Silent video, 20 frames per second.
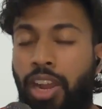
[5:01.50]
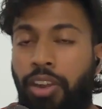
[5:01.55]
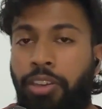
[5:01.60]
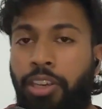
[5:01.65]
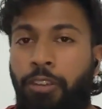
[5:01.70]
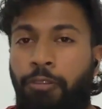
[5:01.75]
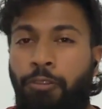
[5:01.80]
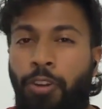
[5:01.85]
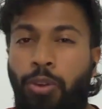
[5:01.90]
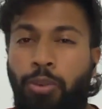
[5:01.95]

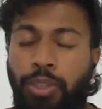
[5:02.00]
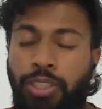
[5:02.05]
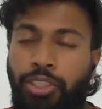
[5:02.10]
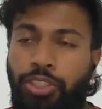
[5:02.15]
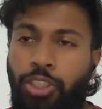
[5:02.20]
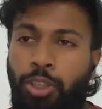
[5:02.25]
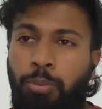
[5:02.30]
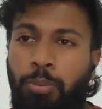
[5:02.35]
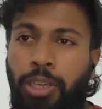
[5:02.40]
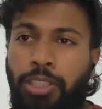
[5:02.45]
to focus
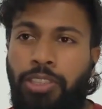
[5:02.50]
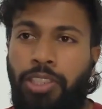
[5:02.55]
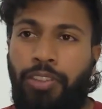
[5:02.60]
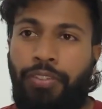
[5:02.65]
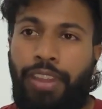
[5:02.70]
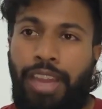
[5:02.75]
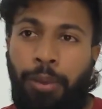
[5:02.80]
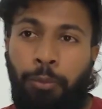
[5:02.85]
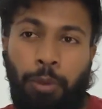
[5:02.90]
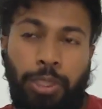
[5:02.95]
so much on
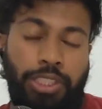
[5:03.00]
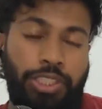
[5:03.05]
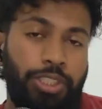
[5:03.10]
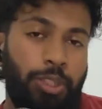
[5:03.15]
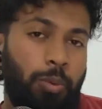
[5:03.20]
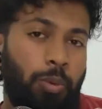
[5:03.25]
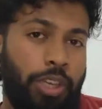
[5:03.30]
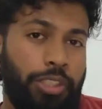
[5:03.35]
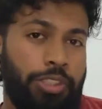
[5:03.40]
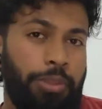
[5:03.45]
that. We
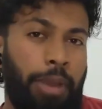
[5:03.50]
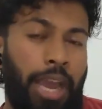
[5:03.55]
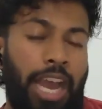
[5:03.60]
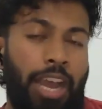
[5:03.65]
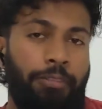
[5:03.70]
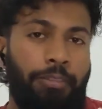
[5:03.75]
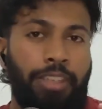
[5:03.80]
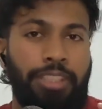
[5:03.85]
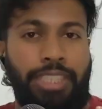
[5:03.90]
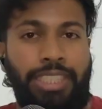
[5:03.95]
still want to
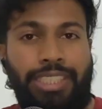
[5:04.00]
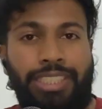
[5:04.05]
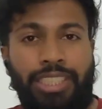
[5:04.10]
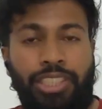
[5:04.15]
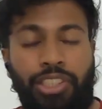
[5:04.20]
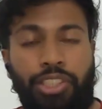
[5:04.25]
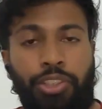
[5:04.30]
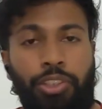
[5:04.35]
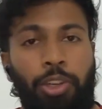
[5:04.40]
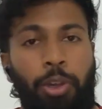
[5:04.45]
have a
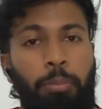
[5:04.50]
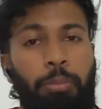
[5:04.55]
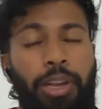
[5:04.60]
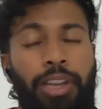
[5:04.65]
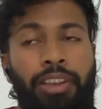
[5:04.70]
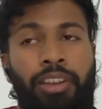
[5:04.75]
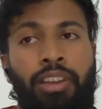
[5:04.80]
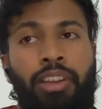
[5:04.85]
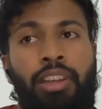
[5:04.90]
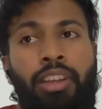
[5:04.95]
decent curl,
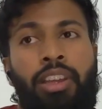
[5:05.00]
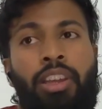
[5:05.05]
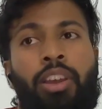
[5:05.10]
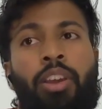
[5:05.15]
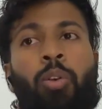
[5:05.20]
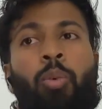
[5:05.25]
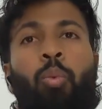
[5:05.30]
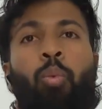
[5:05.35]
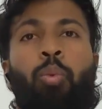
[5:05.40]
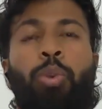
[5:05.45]
but
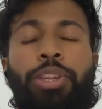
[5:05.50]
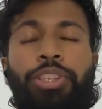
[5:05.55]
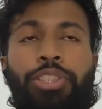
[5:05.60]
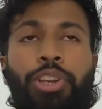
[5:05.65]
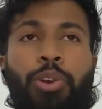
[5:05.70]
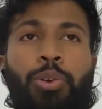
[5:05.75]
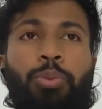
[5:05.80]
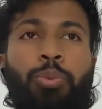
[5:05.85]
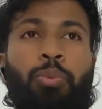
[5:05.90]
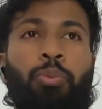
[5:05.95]
we
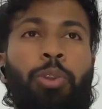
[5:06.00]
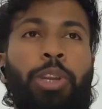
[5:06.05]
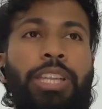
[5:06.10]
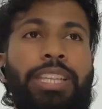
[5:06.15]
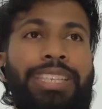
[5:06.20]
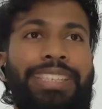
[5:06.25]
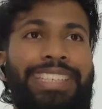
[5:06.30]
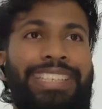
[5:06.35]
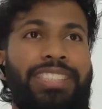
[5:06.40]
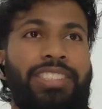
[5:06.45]
don't really
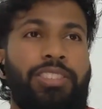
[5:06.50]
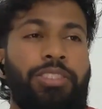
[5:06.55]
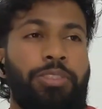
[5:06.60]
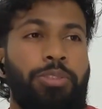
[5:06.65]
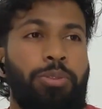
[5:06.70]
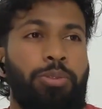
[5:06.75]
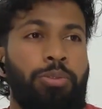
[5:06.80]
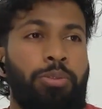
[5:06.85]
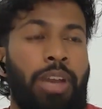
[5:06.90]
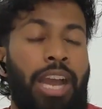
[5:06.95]
need
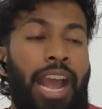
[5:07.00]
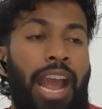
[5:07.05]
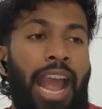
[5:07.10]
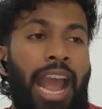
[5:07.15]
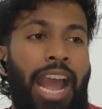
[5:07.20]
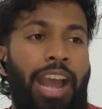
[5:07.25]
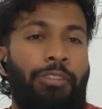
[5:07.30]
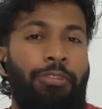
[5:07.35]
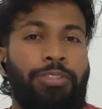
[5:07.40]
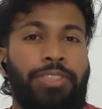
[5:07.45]
to
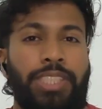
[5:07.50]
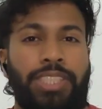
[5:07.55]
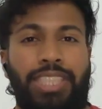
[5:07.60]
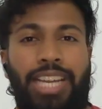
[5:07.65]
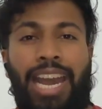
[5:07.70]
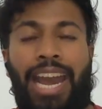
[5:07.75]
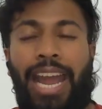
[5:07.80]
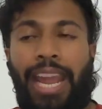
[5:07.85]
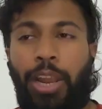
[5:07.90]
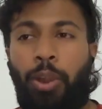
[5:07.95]
have such a
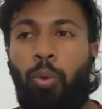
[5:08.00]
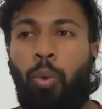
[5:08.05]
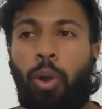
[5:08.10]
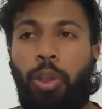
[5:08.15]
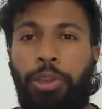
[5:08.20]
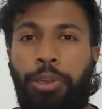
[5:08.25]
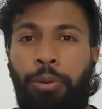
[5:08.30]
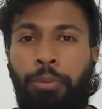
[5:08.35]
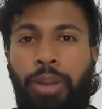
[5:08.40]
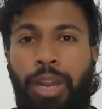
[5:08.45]
high
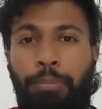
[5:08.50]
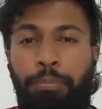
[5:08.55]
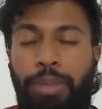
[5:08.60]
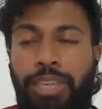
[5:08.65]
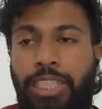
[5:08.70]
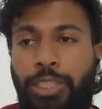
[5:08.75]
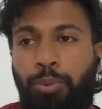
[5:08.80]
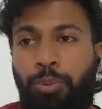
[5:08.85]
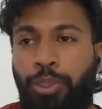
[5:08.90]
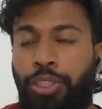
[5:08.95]
quality rep
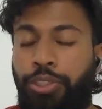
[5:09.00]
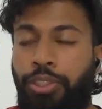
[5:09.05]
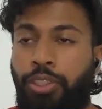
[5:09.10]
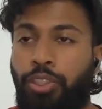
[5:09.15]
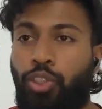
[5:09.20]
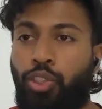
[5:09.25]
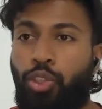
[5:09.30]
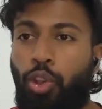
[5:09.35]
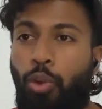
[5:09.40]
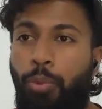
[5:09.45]
because we're doing
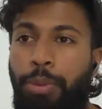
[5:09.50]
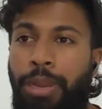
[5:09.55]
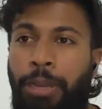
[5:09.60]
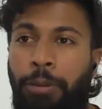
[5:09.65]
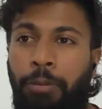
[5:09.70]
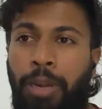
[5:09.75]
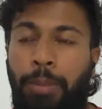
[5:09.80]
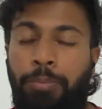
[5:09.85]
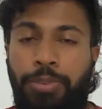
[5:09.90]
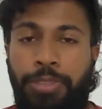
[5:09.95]
so many
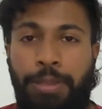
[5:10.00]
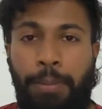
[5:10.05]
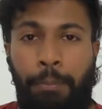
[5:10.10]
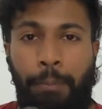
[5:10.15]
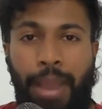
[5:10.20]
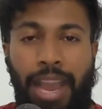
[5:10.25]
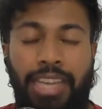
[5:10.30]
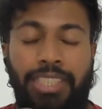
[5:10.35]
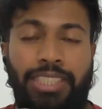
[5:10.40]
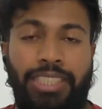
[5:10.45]
reps. The
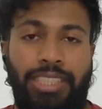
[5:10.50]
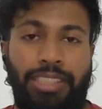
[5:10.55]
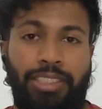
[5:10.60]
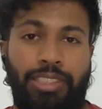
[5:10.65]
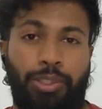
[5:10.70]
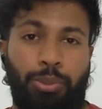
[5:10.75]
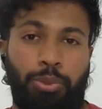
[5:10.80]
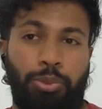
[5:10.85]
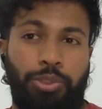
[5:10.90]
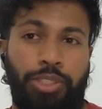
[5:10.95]
magic in
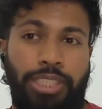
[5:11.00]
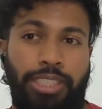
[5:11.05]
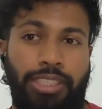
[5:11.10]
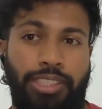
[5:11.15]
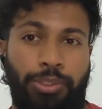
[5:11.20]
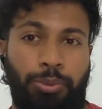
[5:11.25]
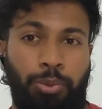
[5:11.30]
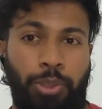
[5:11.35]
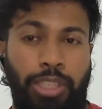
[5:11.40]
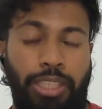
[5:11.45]
this routine
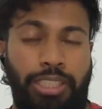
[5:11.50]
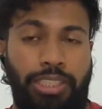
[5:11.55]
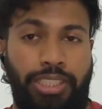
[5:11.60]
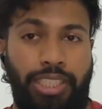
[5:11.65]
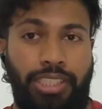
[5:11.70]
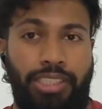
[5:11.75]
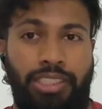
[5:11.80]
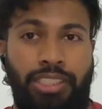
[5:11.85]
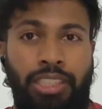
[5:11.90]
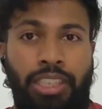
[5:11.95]
is really
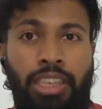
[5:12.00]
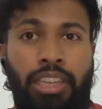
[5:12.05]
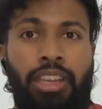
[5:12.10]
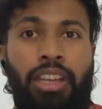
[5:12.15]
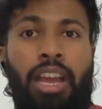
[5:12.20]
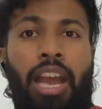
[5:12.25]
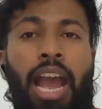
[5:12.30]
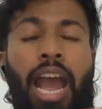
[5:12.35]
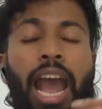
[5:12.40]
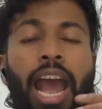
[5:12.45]
just
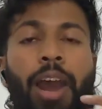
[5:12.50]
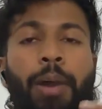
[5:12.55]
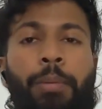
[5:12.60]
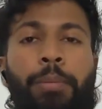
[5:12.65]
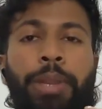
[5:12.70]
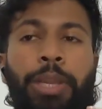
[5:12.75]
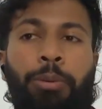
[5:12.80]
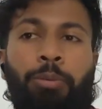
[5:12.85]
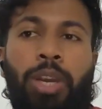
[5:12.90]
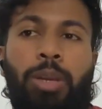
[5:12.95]
how
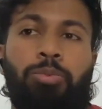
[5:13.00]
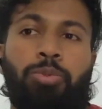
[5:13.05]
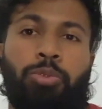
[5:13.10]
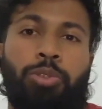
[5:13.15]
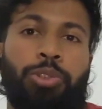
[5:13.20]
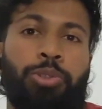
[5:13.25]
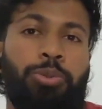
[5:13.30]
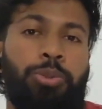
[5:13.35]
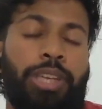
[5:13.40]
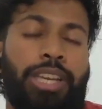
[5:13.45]
many reps we're
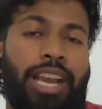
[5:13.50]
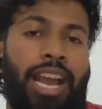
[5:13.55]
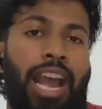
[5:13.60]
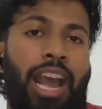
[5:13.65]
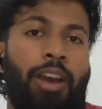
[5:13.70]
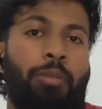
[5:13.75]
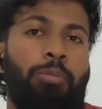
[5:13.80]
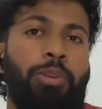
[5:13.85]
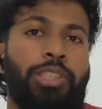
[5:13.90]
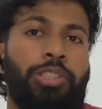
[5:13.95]
doing,
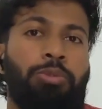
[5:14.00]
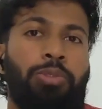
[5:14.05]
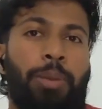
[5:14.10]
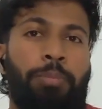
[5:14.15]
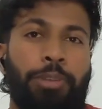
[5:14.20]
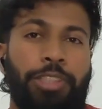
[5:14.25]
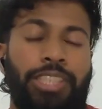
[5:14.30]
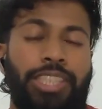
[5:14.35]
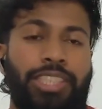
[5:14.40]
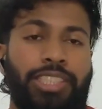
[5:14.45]
how much
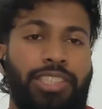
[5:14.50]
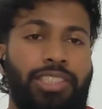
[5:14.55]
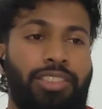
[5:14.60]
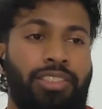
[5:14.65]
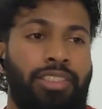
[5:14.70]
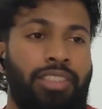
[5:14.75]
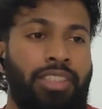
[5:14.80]
repetition